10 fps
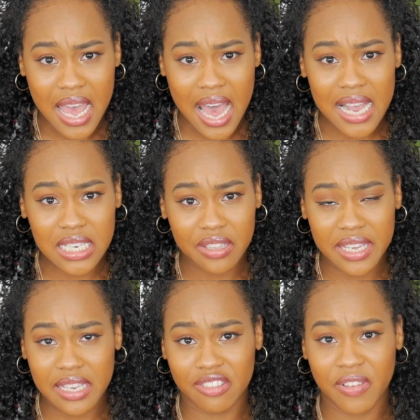I actually
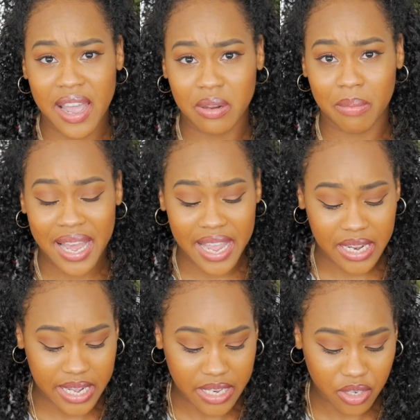think it's fine on my hair
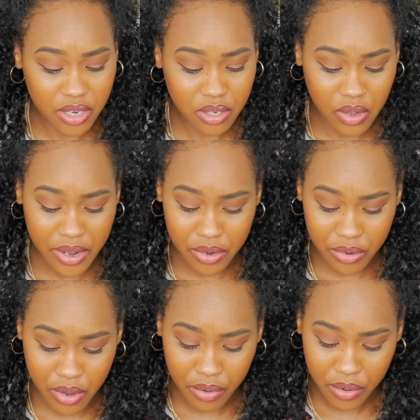texture, so I don't
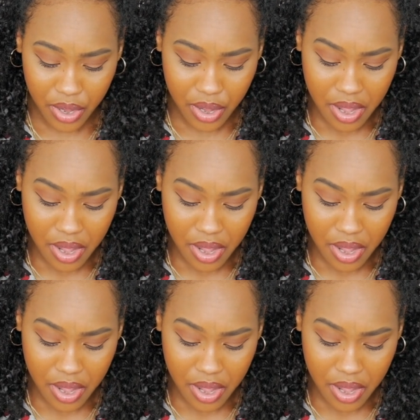know.